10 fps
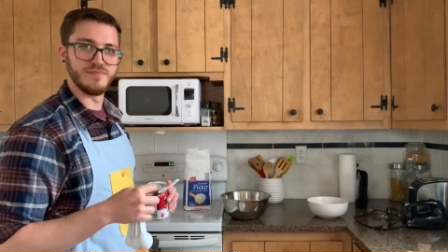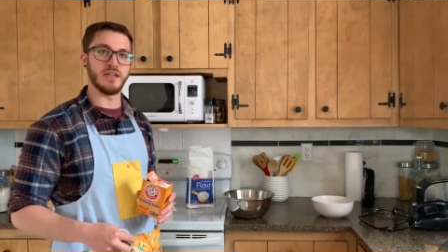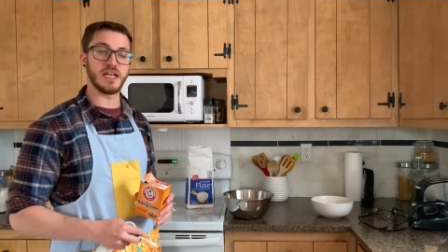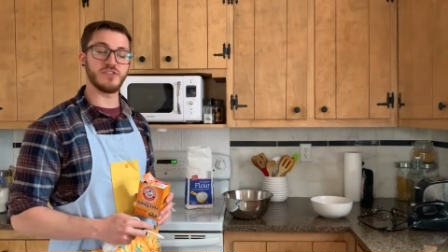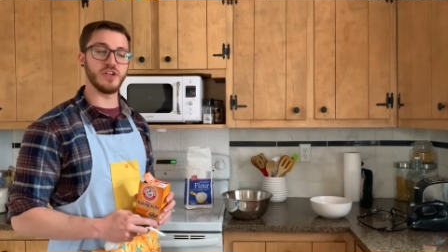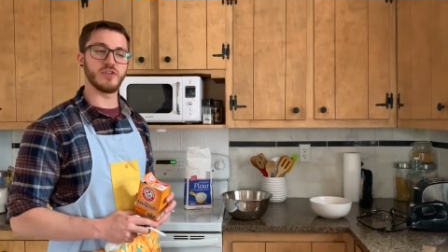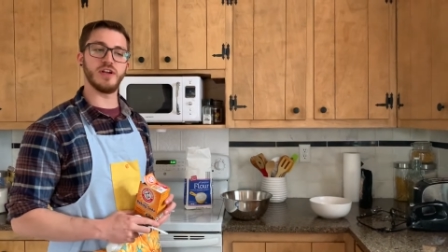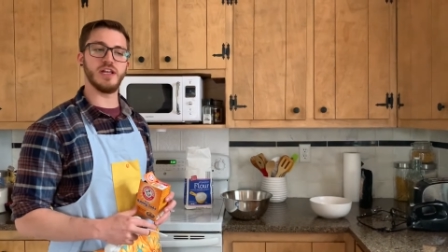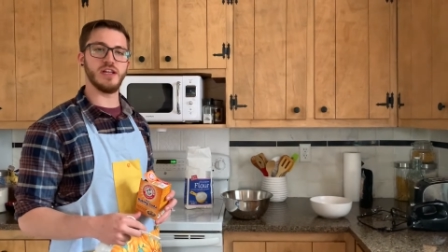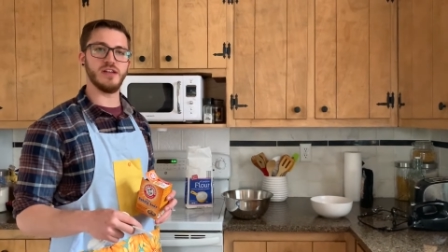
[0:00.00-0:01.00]
Next
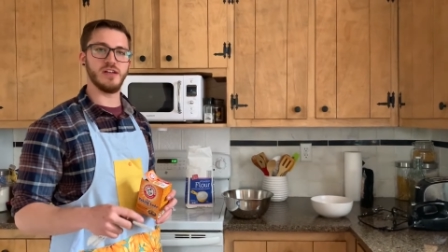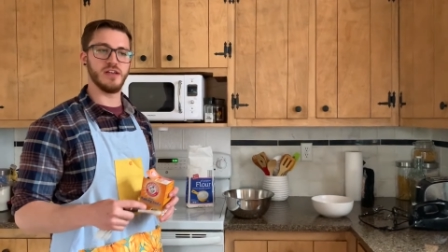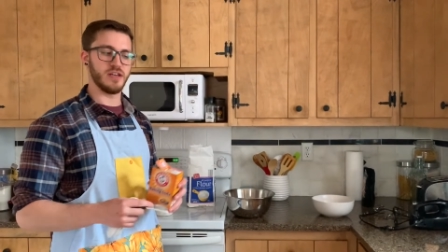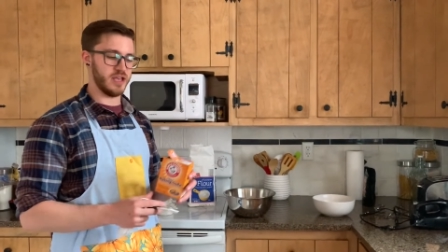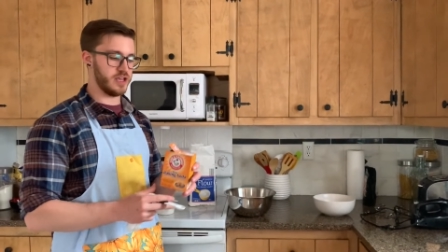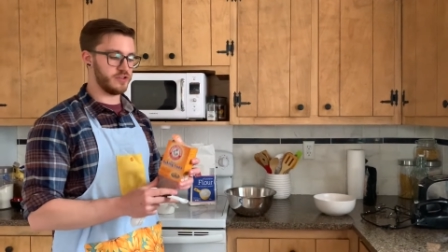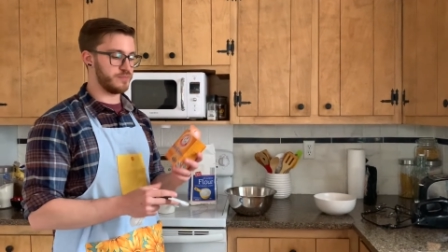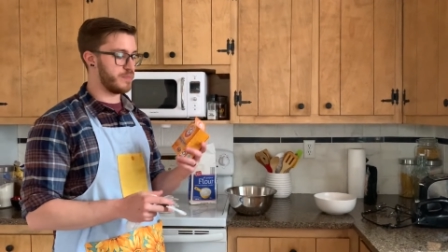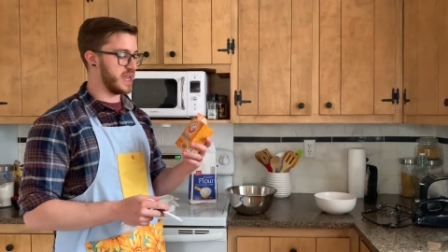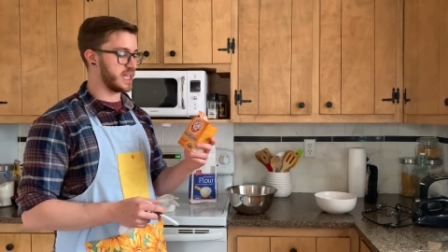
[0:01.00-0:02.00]
ingredient is
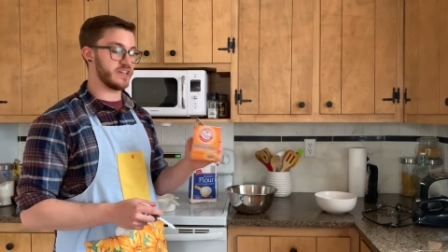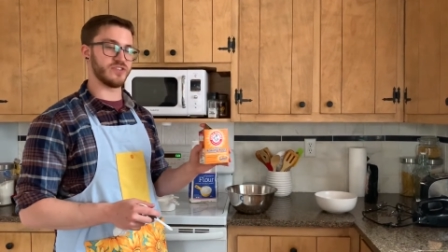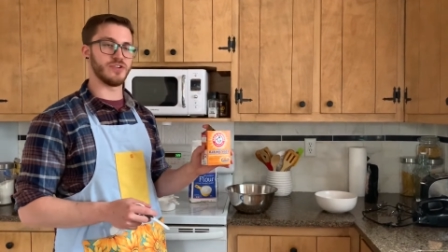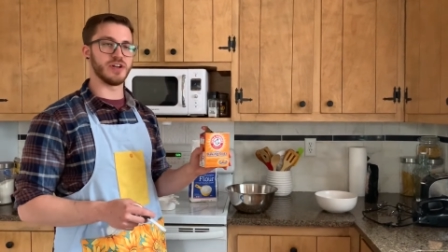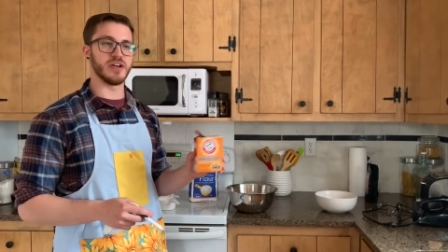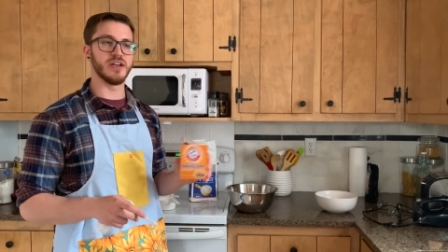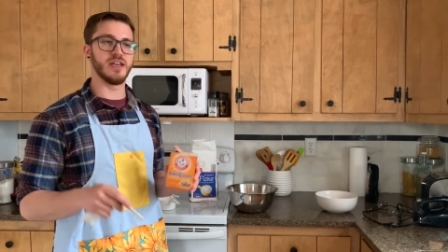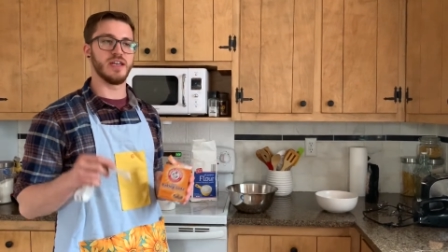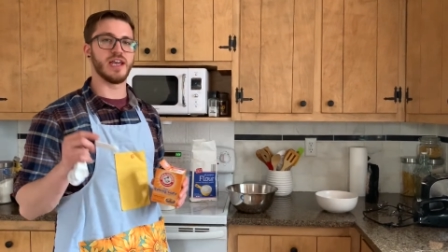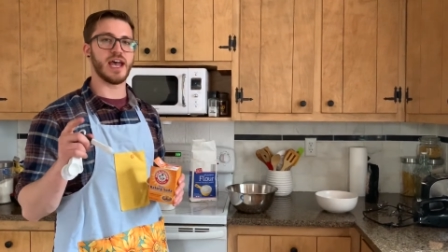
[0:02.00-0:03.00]
baking soda.
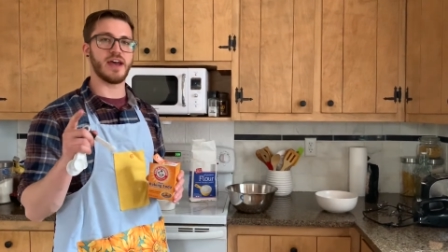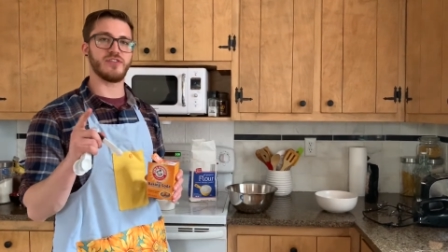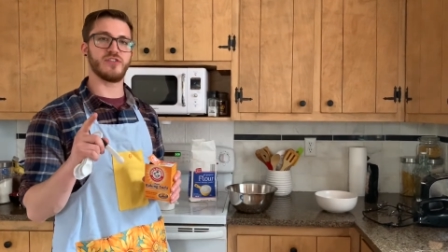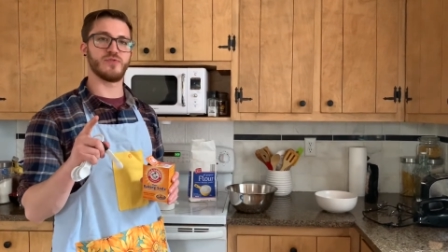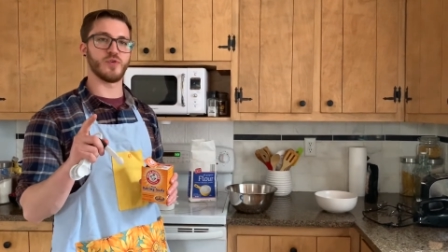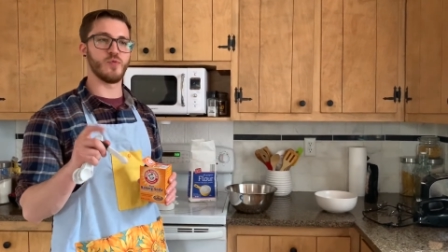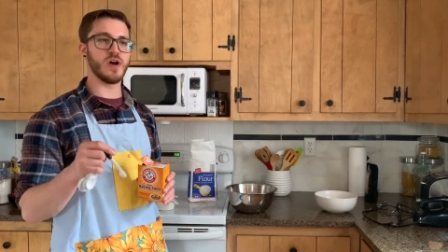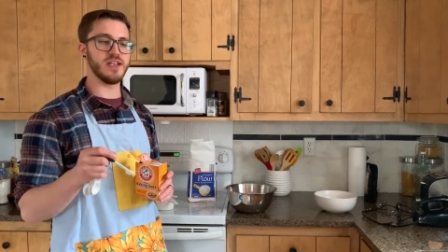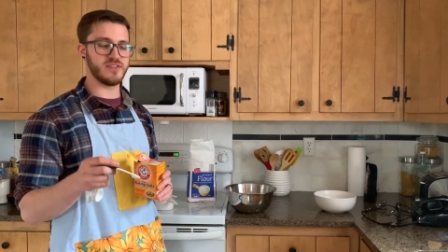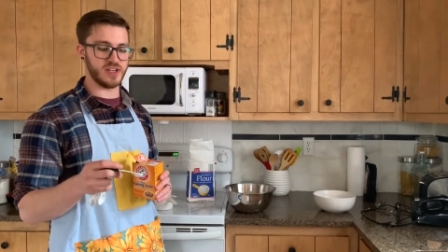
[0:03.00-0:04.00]
It asks for
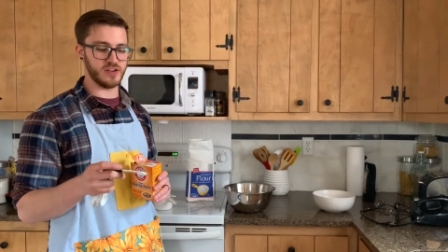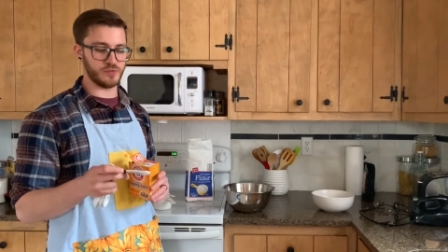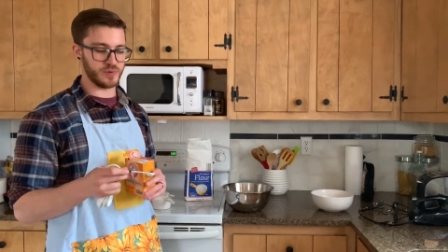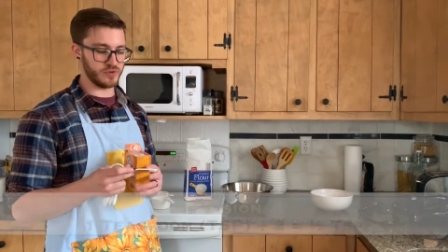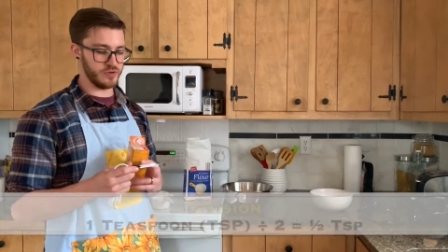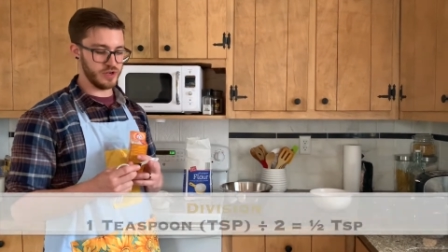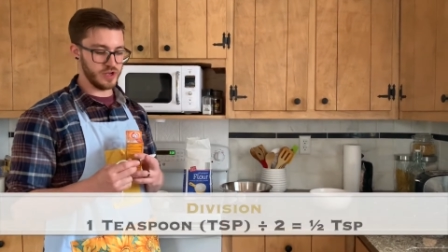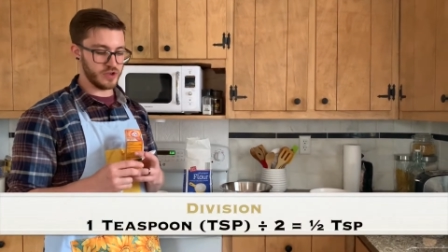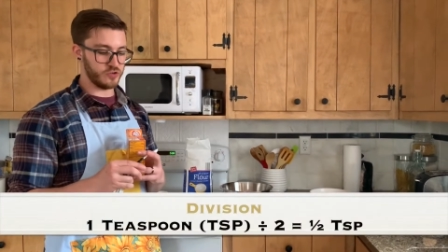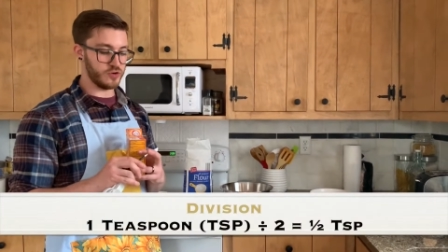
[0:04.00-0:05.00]
1 teaspoon.
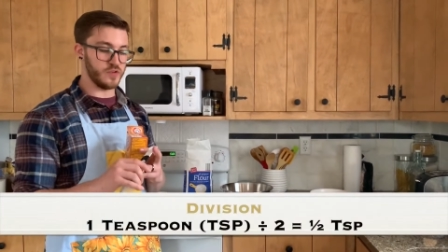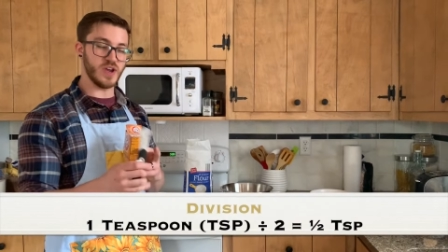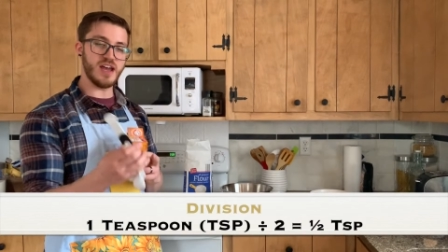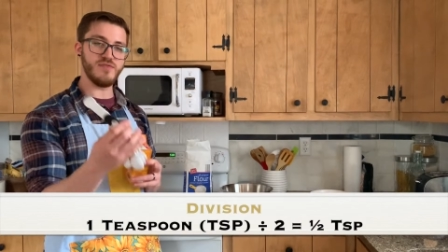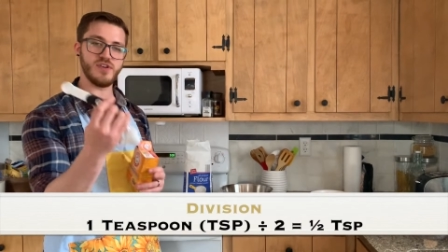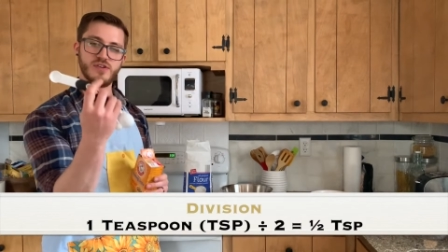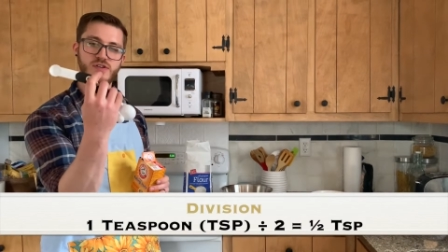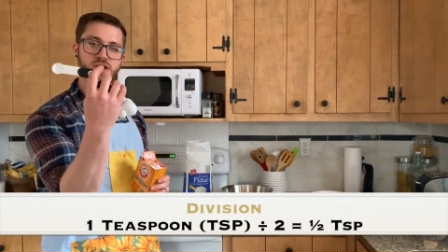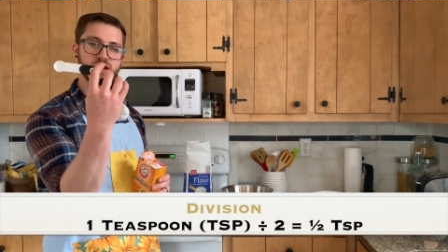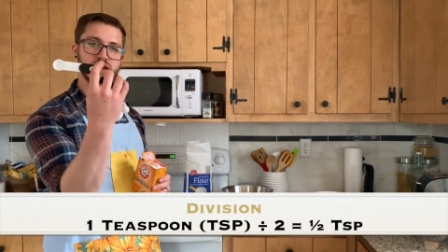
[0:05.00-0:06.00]
So if you have
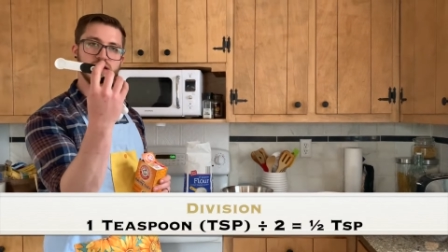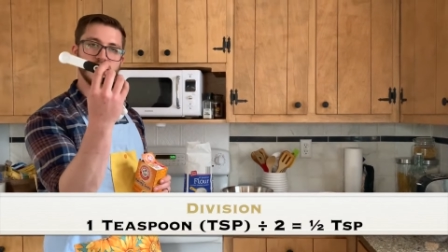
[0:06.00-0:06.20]
your